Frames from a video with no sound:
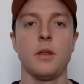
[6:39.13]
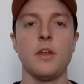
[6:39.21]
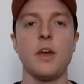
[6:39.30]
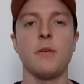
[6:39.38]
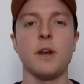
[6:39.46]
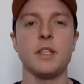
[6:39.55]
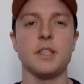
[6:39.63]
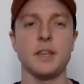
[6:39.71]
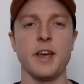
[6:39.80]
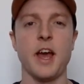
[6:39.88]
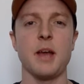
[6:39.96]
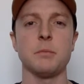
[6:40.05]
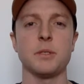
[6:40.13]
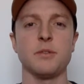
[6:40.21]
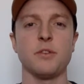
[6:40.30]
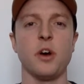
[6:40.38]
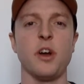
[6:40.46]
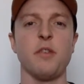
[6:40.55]
Their recent games
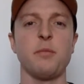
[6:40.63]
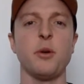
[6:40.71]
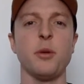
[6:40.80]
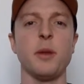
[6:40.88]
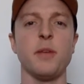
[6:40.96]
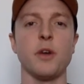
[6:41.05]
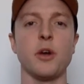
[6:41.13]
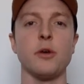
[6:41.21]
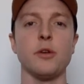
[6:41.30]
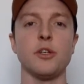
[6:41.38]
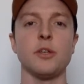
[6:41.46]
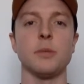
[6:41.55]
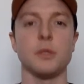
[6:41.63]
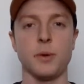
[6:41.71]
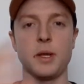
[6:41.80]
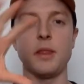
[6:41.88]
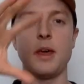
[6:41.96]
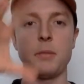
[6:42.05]
have kind of put a bit of a cushion
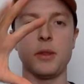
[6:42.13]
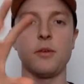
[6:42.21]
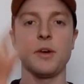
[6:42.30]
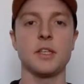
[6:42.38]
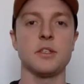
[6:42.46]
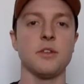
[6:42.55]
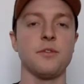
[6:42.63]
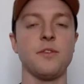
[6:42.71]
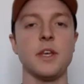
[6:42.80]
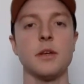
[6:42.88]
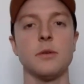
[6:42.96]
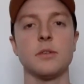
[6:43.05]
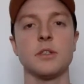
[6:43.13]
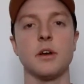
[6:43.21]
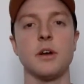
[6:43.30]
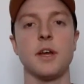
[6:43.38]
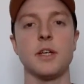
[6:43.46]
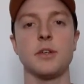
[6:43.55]
between them and the rest of the field,
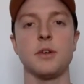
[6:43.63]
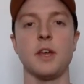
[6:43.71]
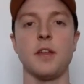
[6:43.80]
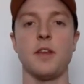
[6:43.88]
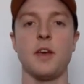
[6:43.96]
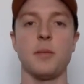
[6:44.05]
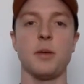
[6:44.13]
so they should get there.